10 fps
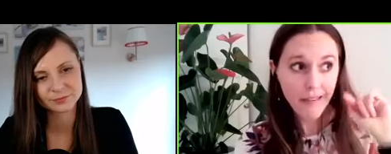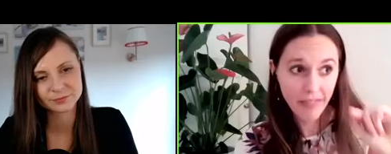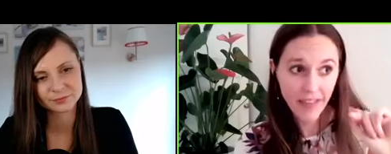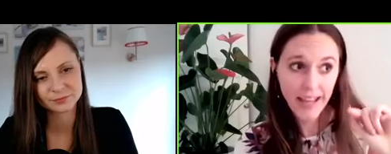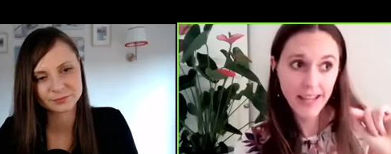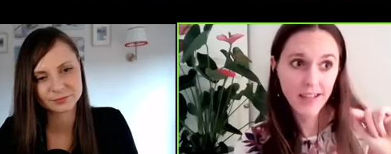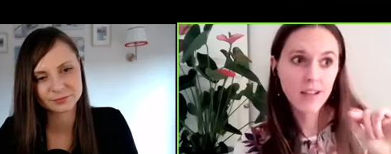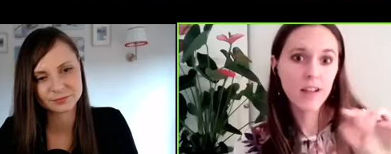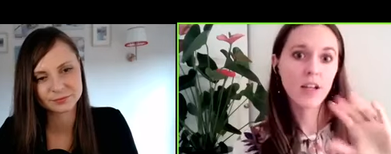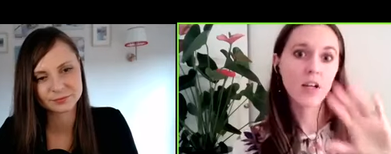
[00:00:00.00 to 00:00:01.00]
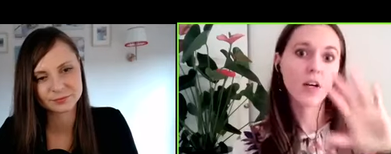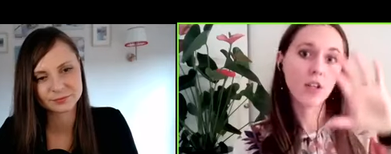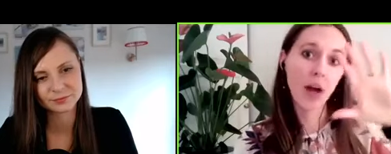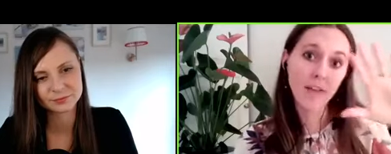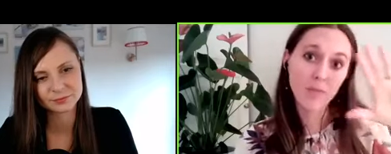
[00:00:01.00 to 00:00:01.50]
Speaker 1: then
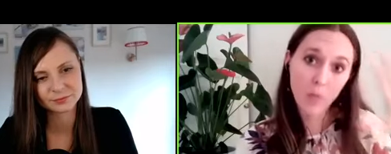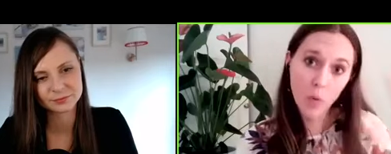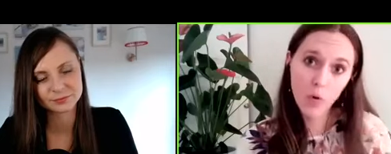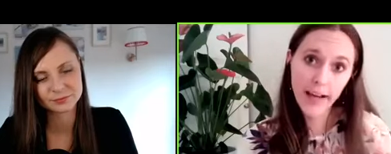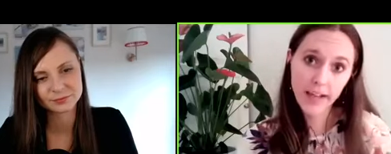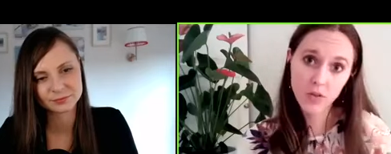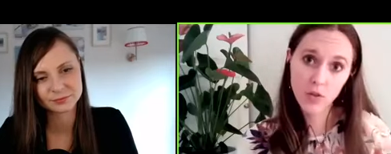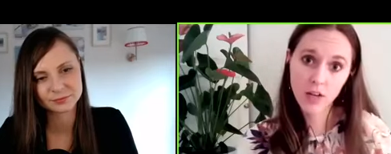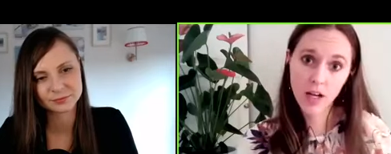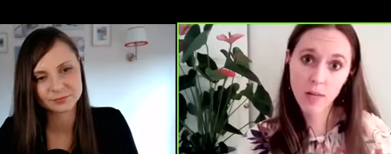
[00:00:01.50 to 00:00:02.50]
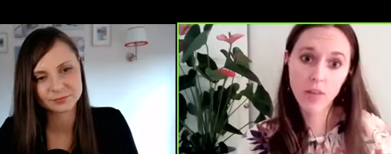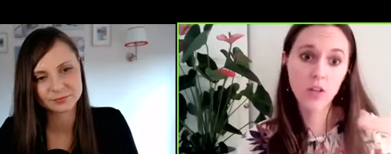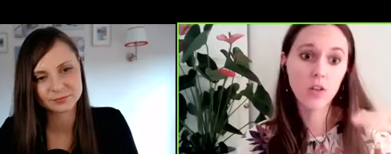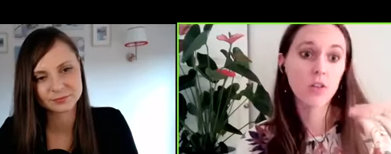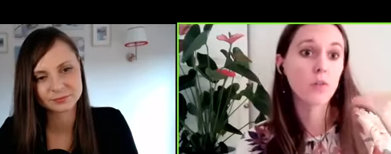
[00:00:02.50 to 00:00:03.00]
you have more extra time
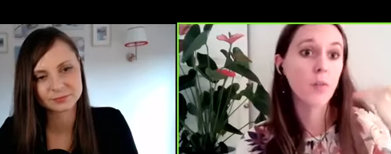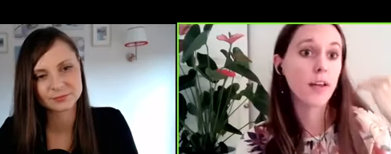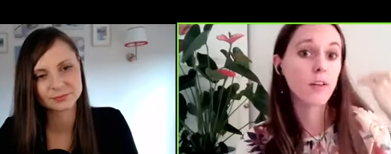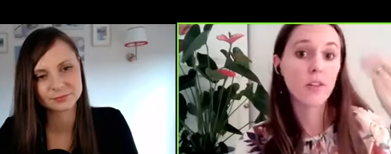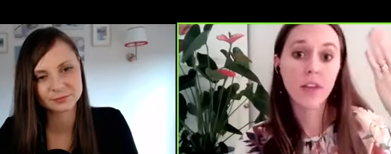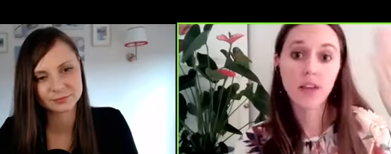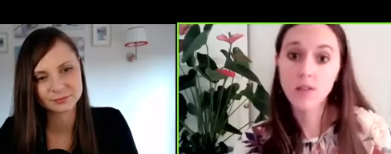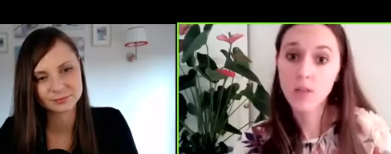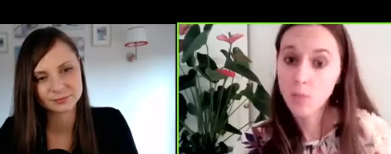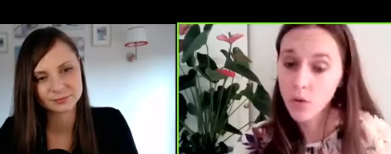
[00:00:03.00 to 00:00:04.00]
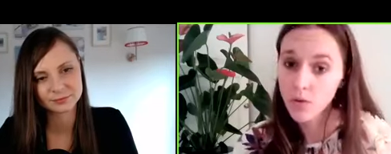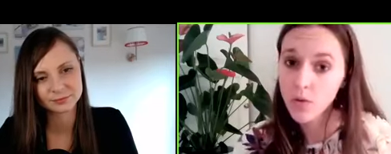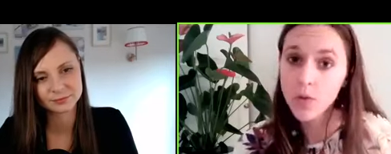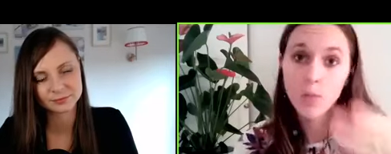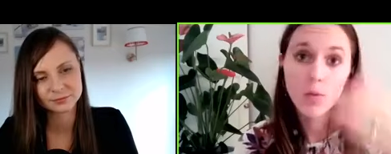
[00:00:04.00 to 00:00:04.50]
that you can spend on things that are more
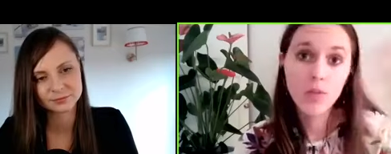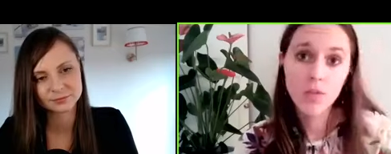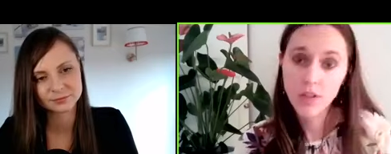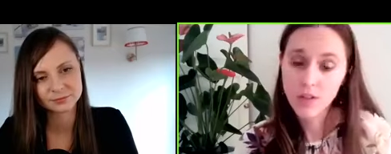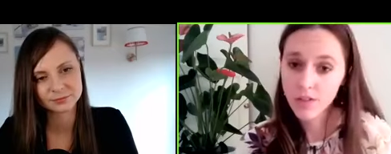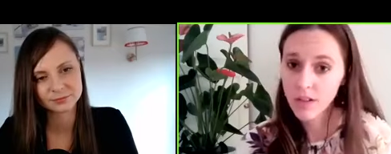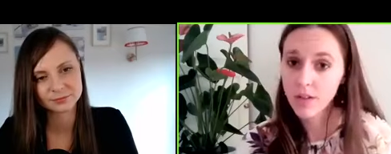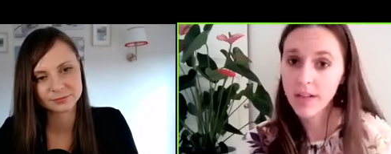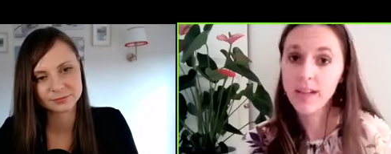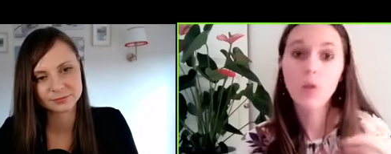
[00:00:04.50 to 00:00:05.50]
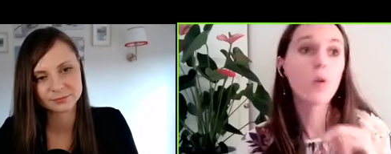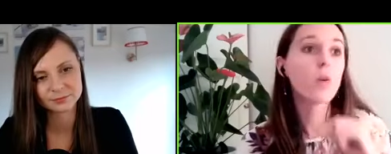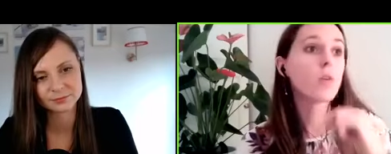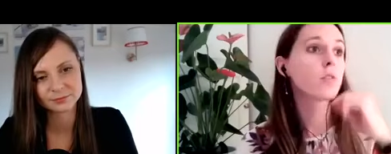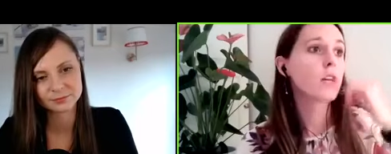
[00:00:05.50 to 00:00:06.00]
affordable, such as the online
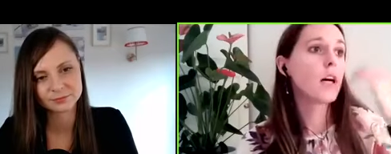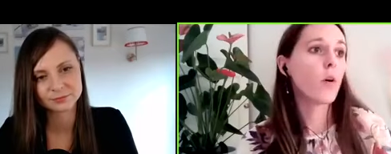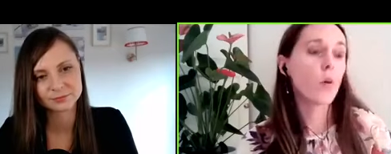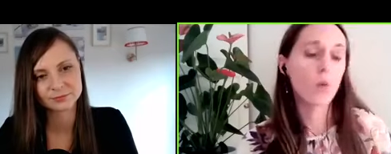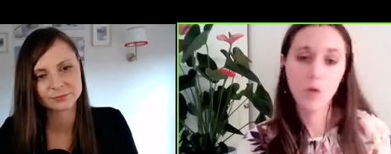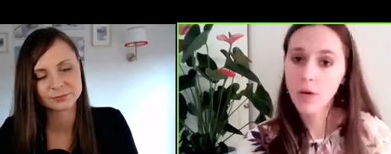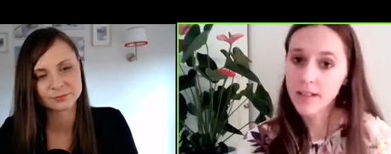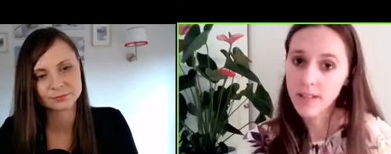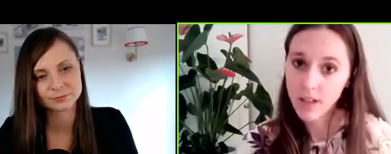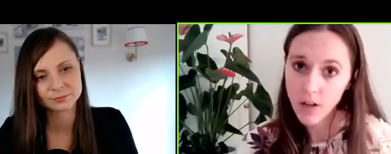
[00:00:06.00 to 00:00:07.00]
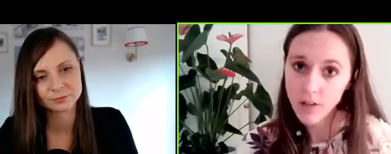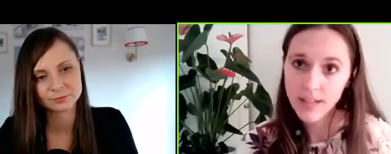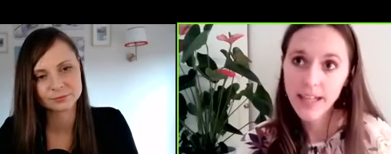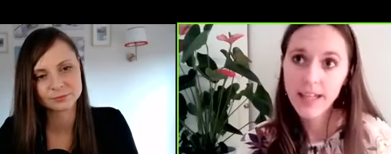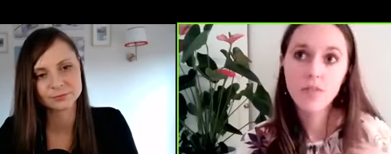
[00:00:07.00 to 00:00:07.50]
course or creating
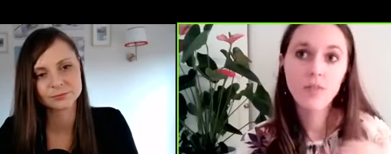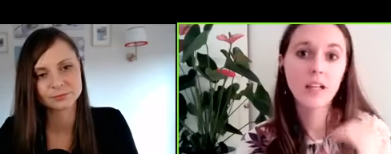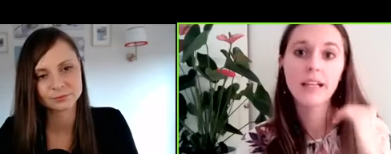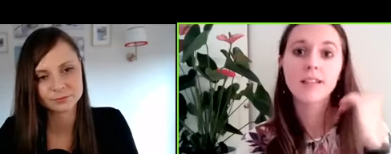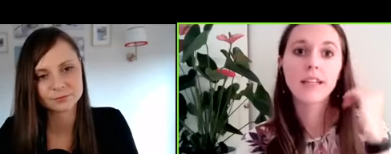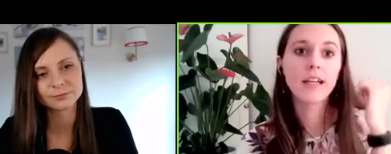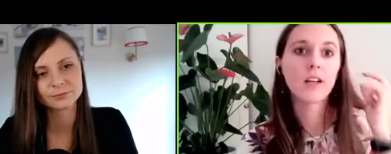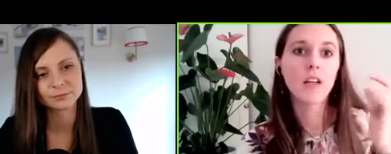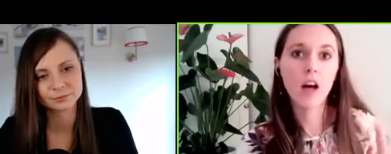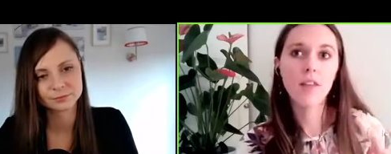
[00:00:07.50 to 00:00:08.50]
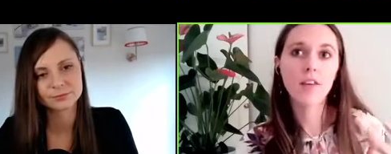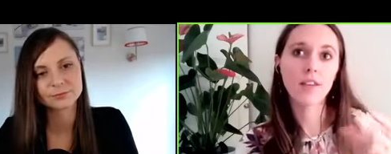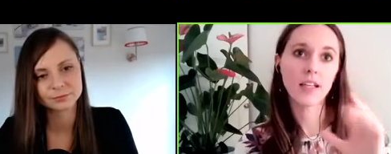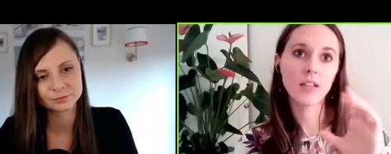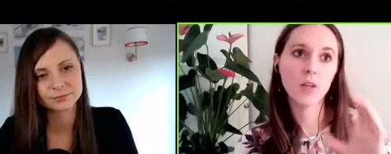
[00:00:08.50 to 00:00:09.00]
content for LinkedIn and other
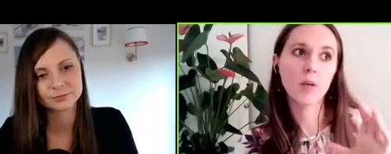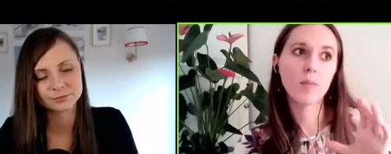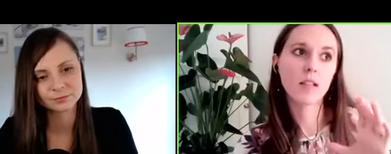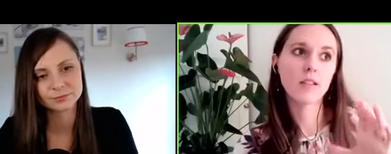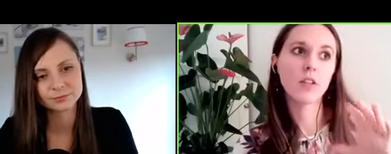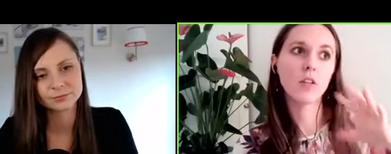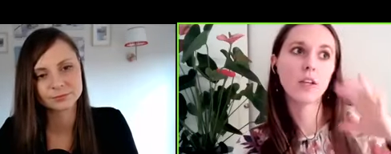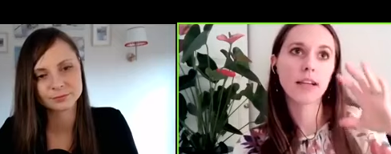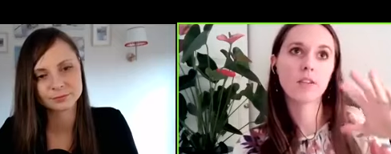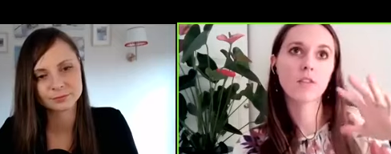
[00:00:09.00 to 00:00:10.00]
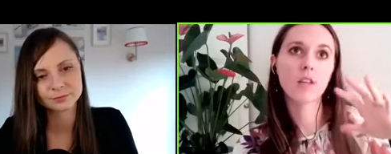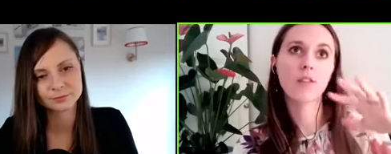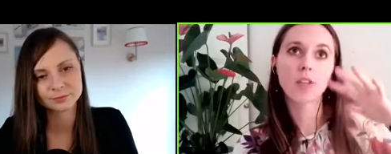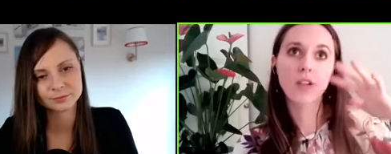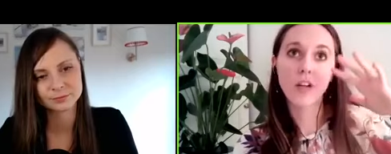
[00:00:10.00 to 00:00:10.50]
things. So it means that you get to
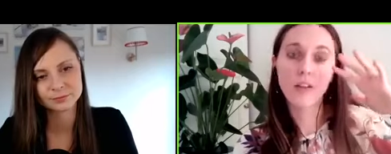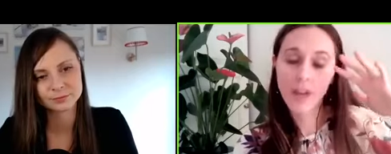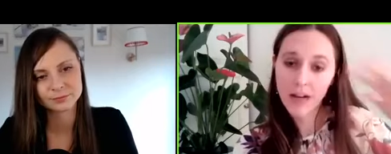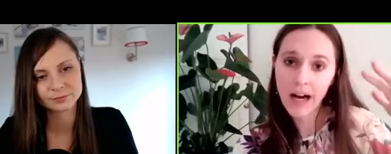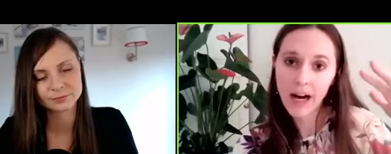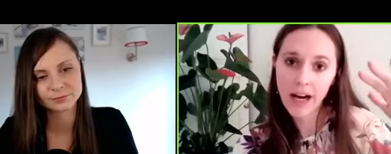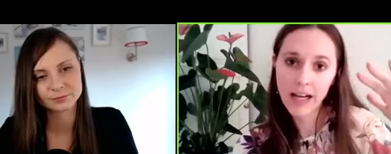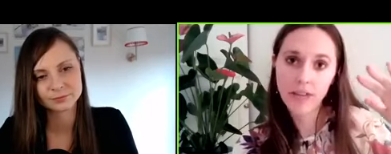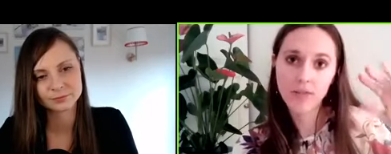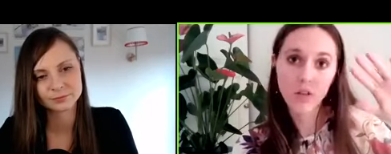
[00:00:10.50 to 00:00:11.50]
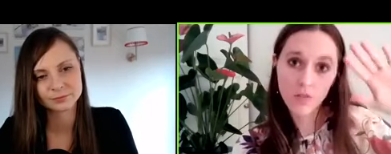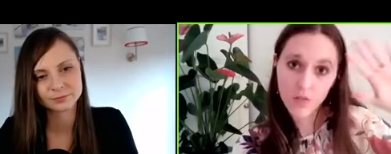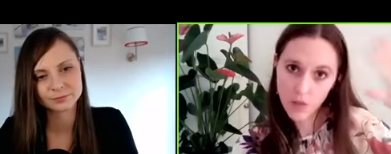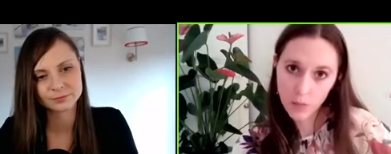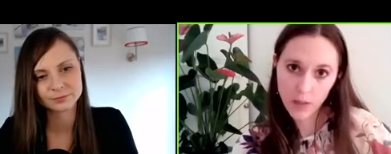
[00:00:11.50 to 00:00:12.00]
serve at a very high level a
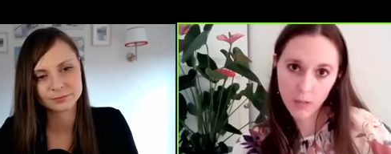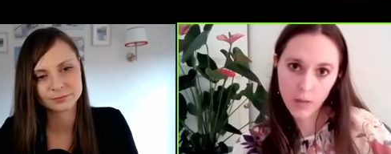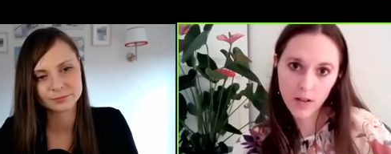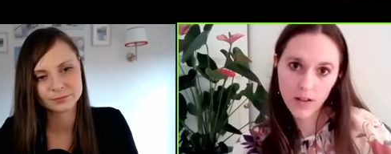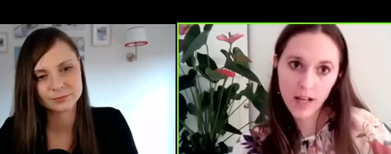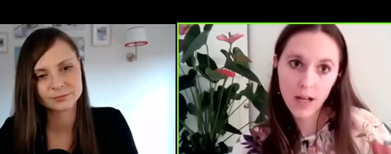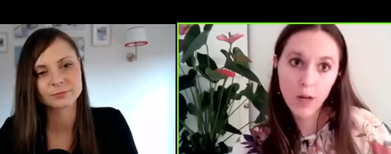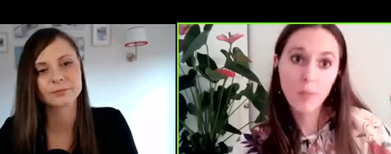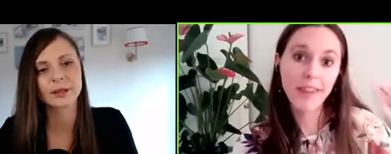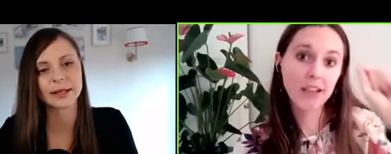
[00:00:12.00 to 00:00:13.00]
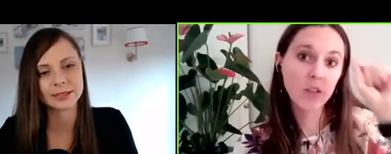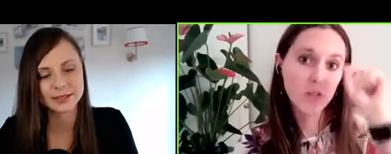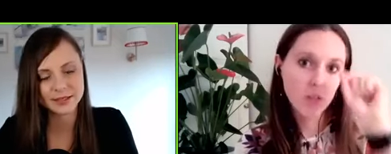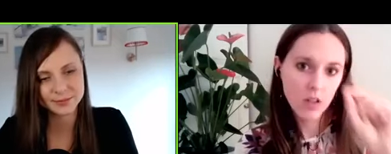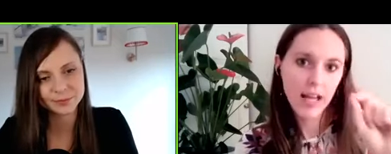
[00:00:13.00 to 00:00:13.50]
few people, but then yes. you
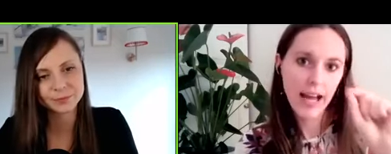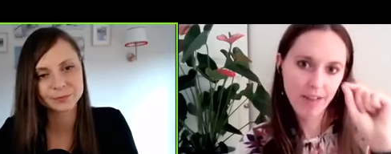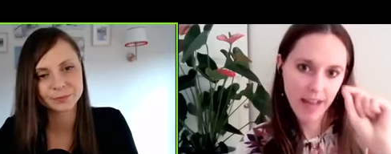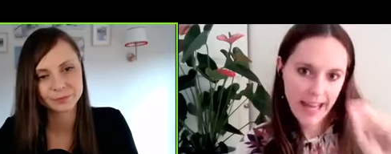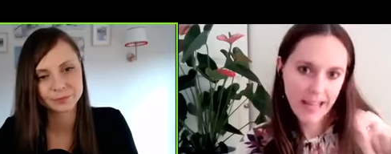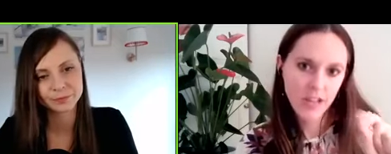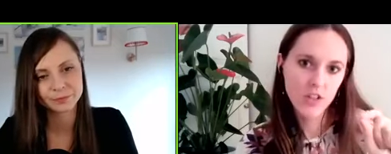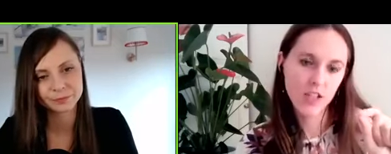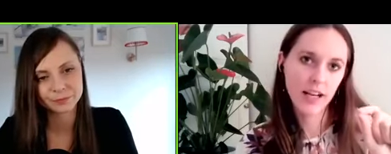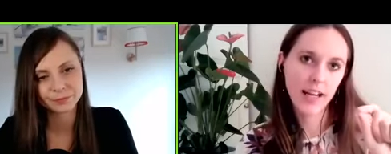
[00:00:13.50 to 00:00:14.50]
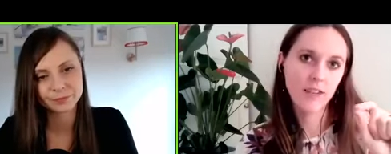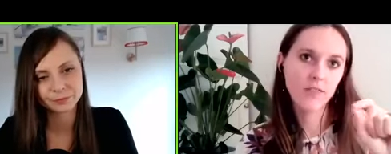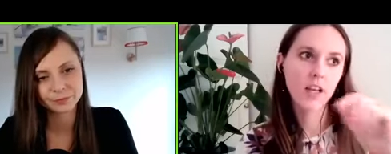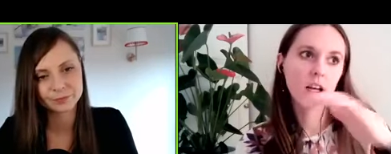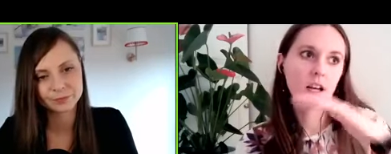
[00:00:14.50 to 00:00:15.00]
still have energy left